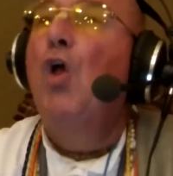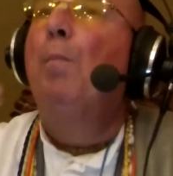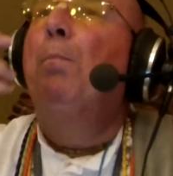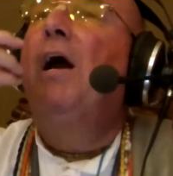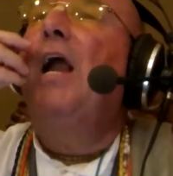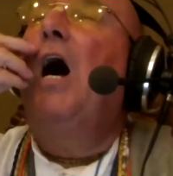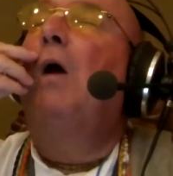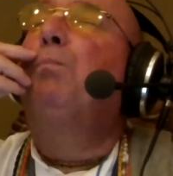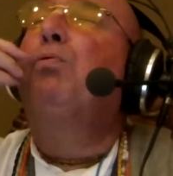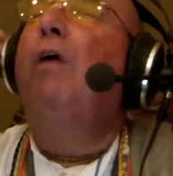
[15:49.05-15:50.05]
But our
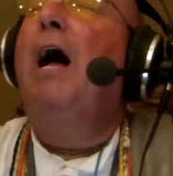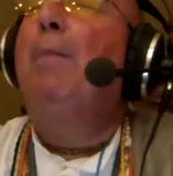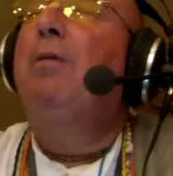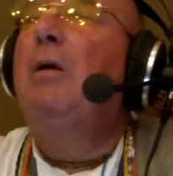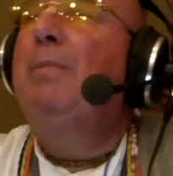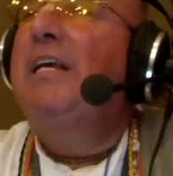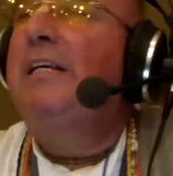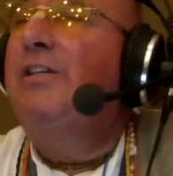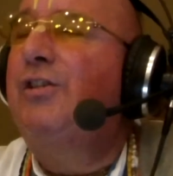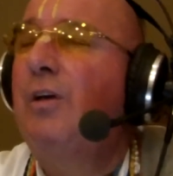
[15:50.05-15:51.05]
problem
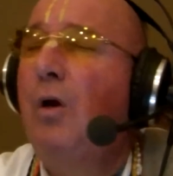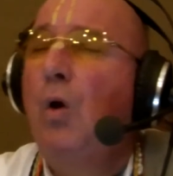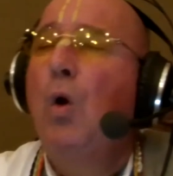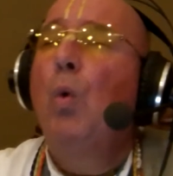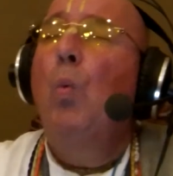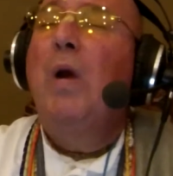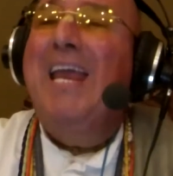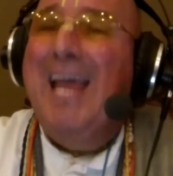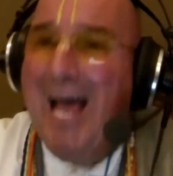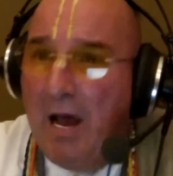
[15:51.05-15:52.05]
is
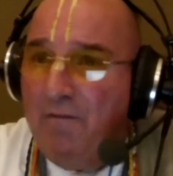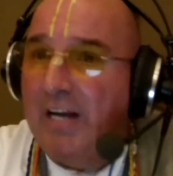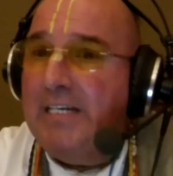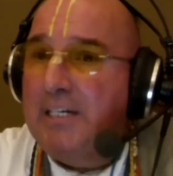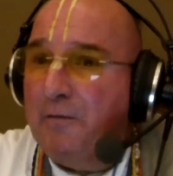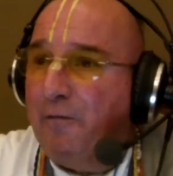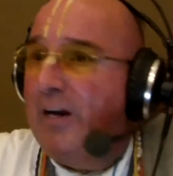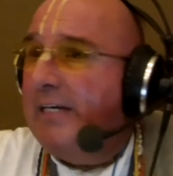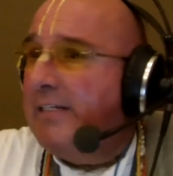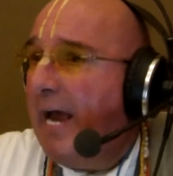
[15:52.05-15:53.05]
we have a
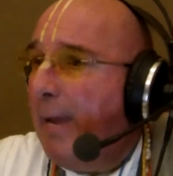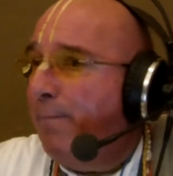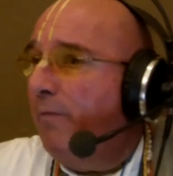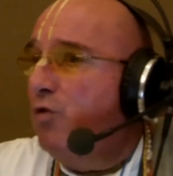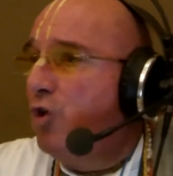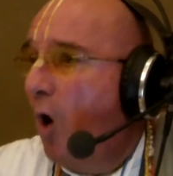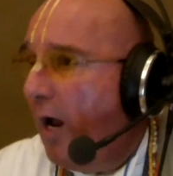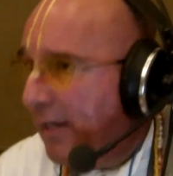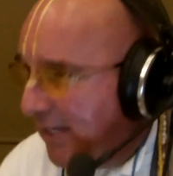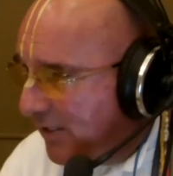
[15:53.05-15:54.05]
different type of
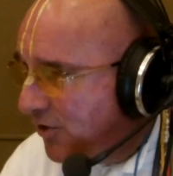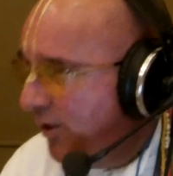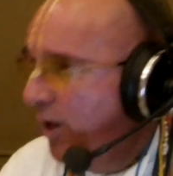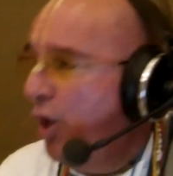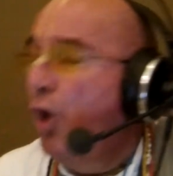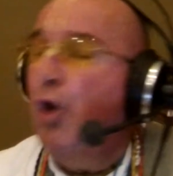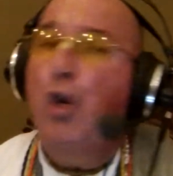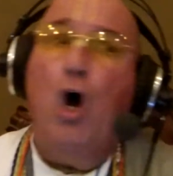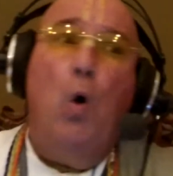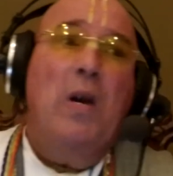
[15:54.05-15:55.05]
jaundice
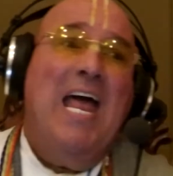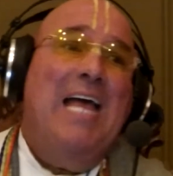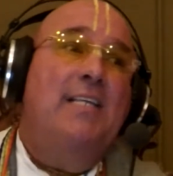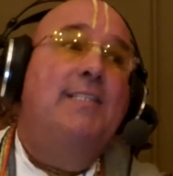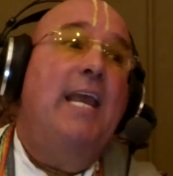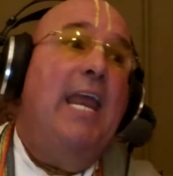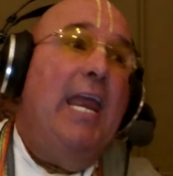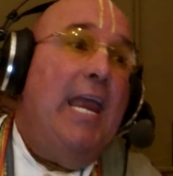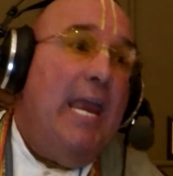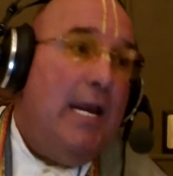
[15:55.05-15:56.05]
known as
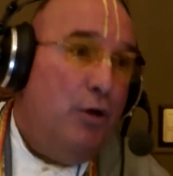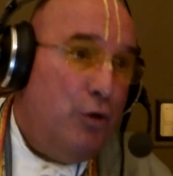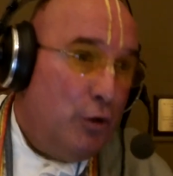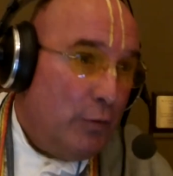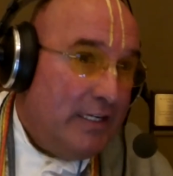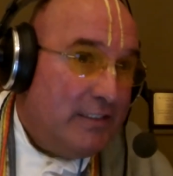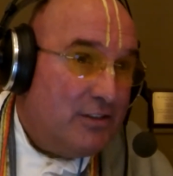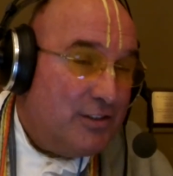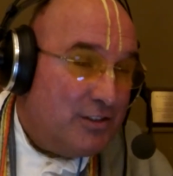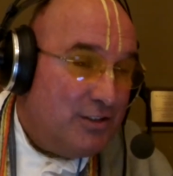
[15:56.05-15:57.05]

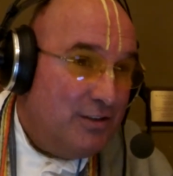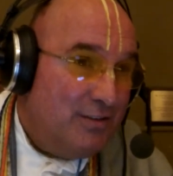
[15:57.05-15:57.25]
ignorance.